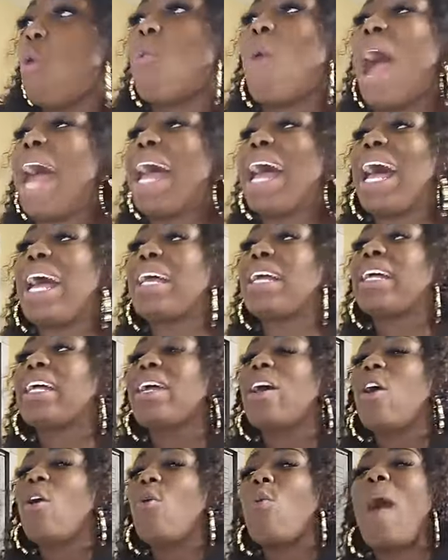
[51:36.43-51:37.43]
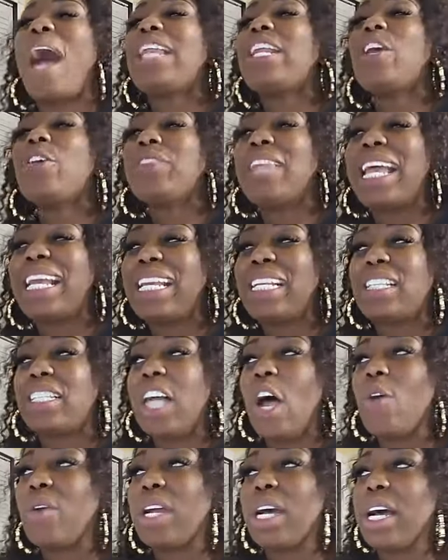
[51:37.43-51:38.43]
Why? Why do you think it's
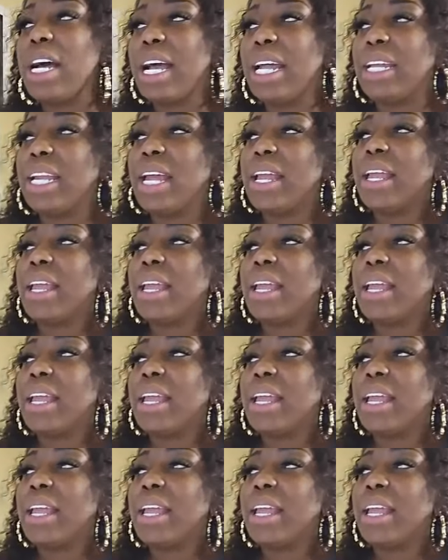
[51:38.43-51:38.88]
so good?